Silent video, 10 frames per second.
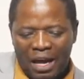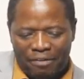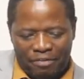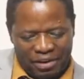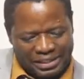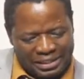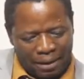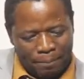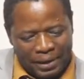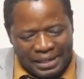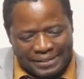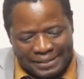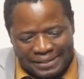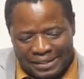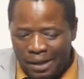I've let some
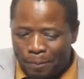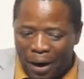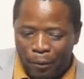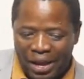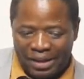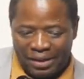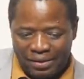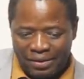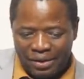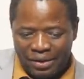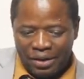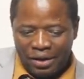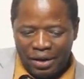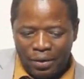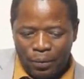blessings slip away
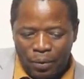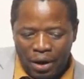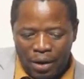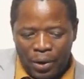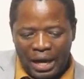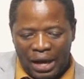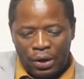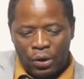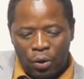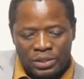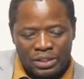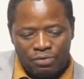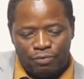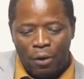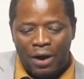when I
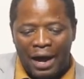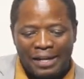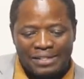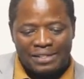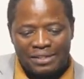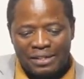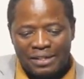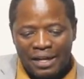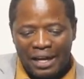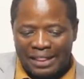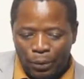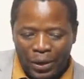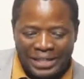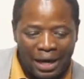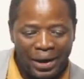lost focus and they
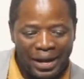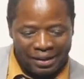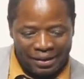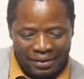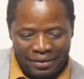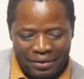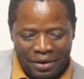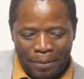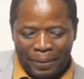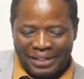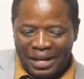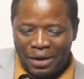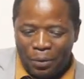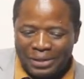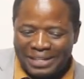went away. But
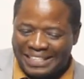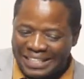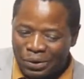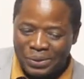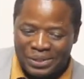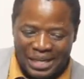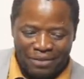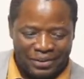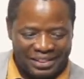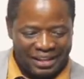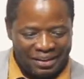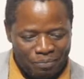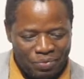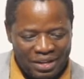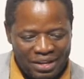thank God I didn't lose everything.
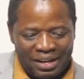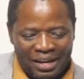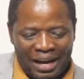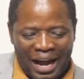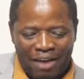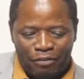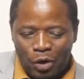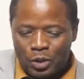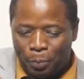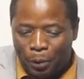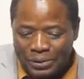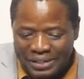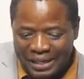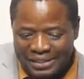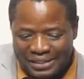I've lost
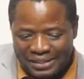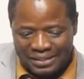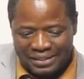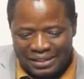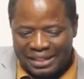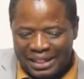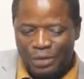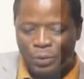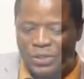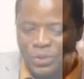possessions that were